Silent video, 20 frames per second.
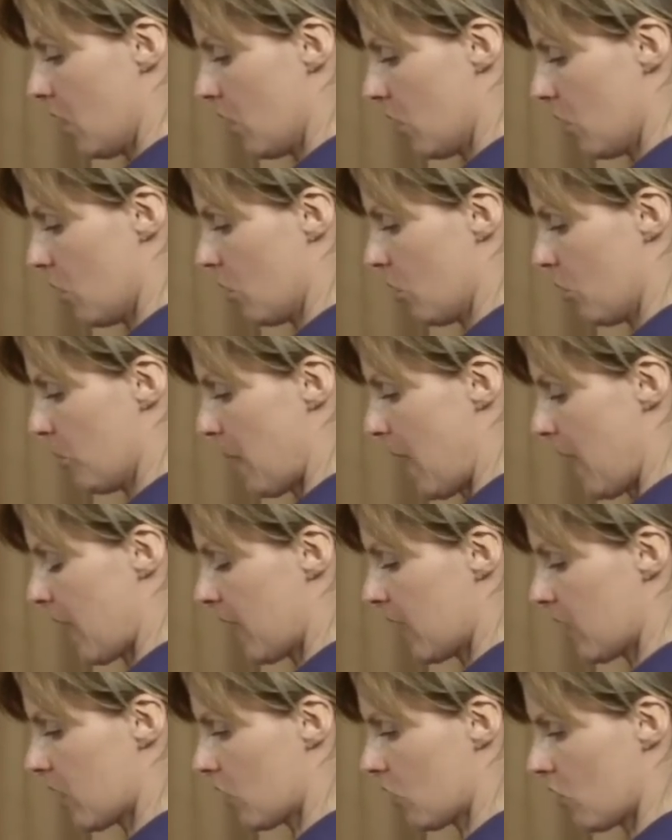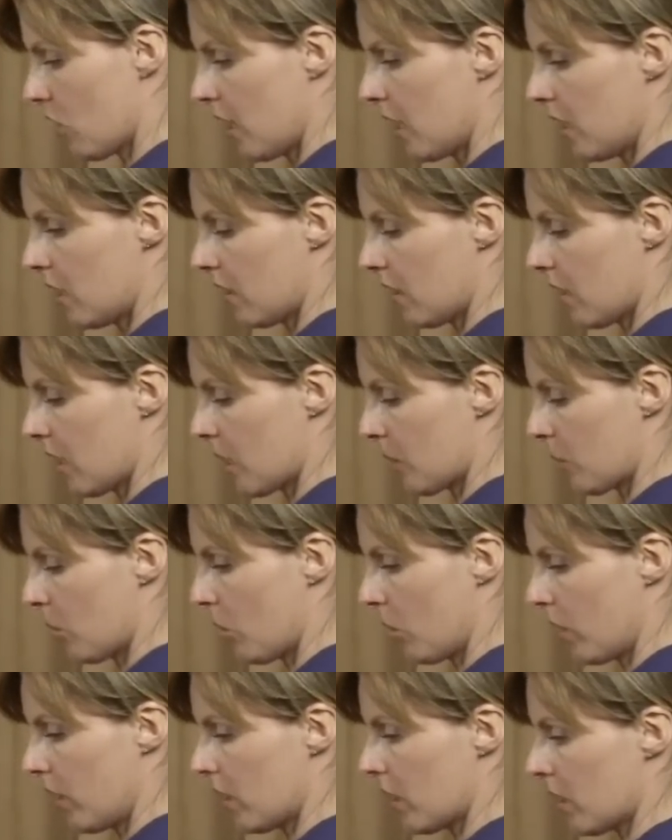Your back is straight at this
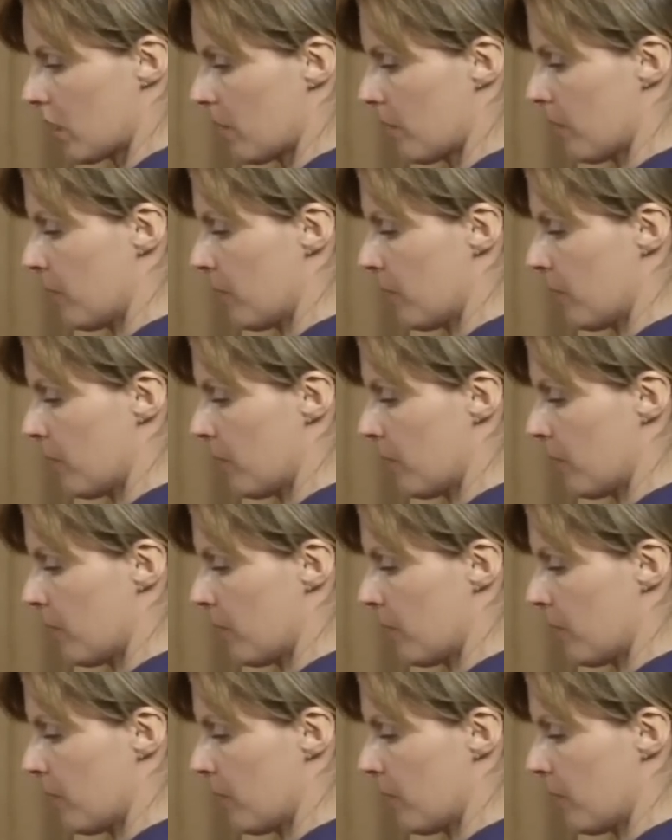point.